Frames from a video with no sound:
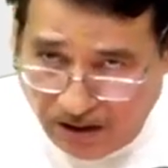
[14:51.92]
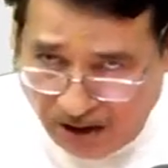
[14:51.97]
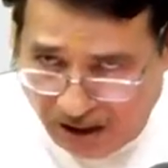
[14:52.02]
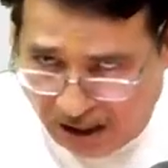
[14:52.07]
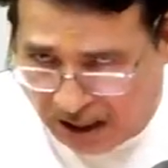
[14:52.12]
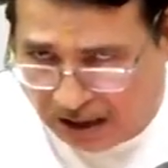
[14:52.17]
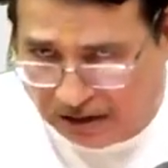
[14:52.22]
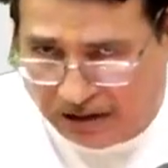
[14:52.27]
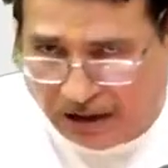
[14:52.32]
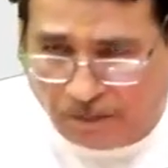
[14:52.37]

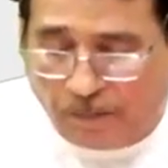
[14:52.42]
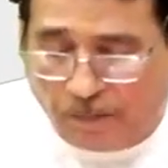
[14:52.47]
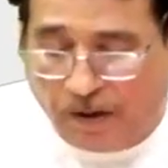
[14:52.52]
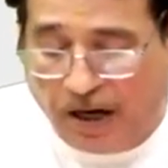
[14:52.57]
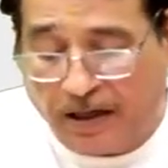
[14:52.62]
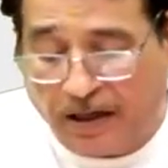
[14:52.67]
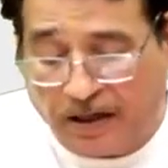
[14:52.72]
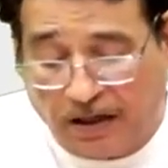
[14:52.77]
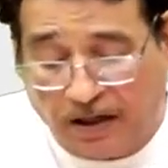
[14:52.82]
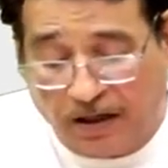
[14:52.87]
other
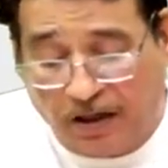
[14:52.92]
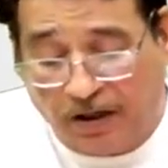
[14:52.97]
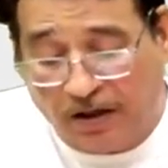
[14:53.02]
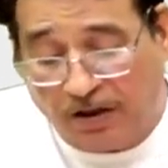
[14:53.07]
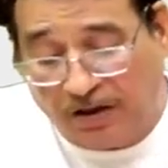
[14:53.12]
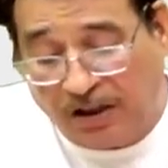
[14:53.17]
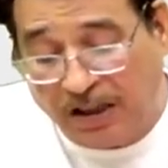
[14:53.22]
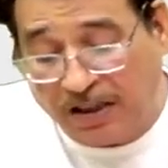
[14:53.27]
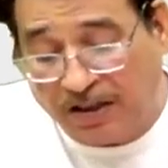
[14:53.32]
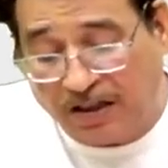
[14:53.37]
party.
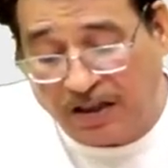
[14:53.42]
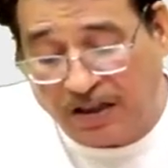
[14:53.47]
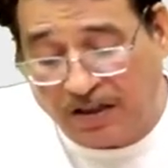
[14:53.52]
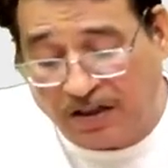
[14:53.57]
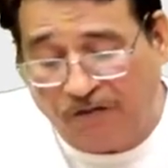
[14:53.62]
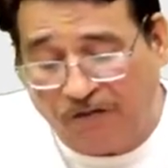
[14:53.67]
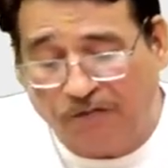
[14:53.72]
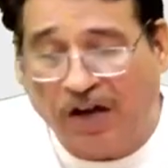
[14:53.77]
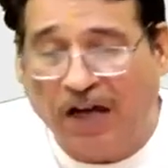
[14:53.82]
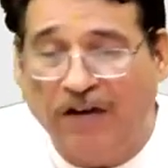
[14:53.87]
This
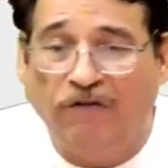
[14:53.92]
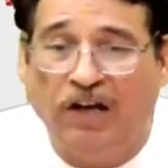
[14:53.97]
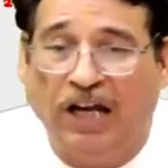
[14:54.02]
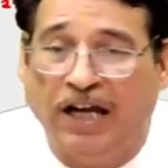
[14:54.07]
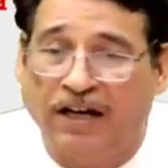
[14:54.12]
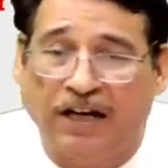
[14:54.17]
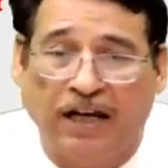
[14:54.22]
65 lakh